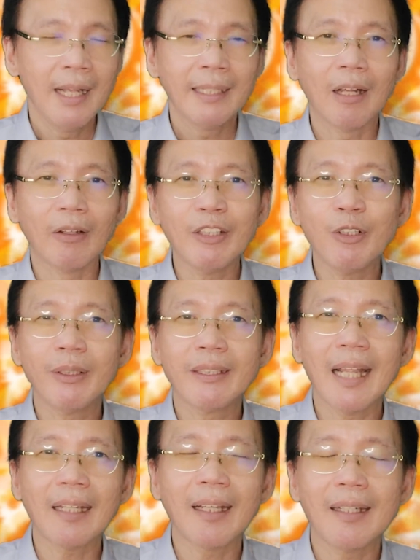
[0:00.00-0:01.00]
Now, in your
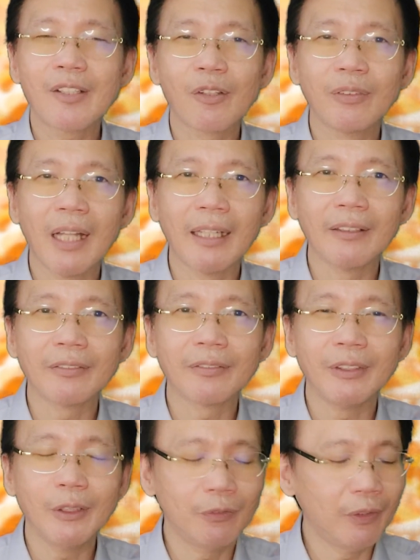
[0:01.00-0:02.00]
decades of
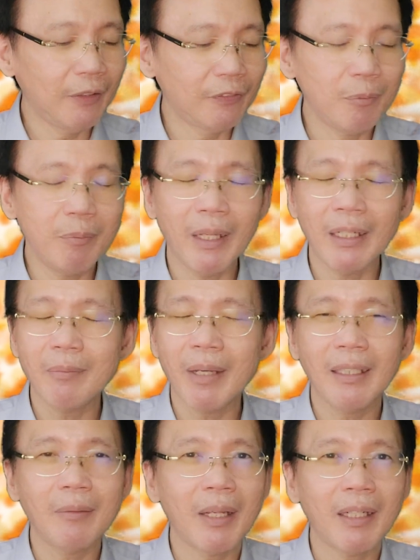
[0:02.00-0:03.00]
life, you've lived many,
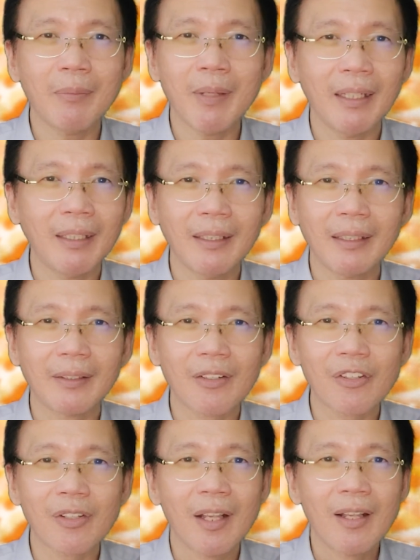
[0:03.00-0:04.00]
many, many, many
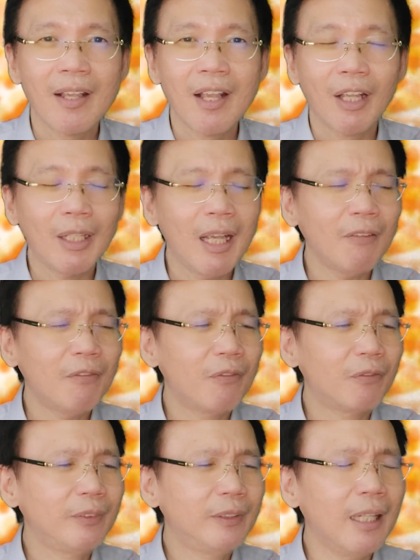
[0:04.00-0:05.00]
years. You have
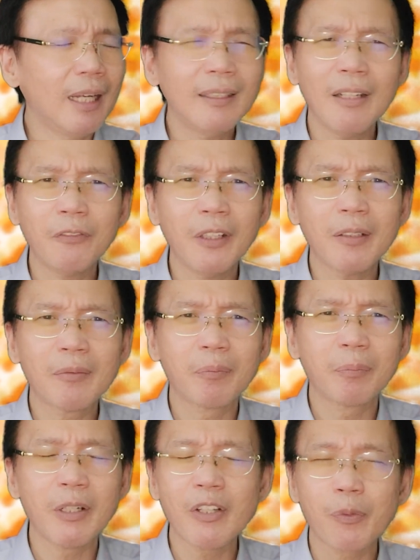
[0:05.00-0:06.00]
a different
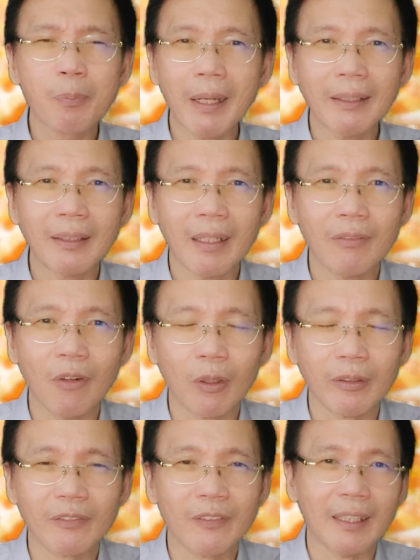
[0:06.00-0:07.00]
perspective
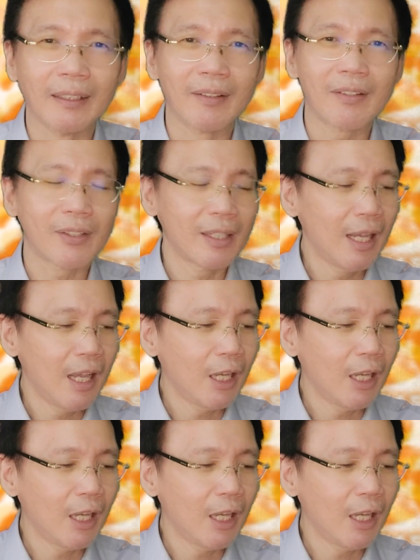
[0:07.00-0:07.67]
on things.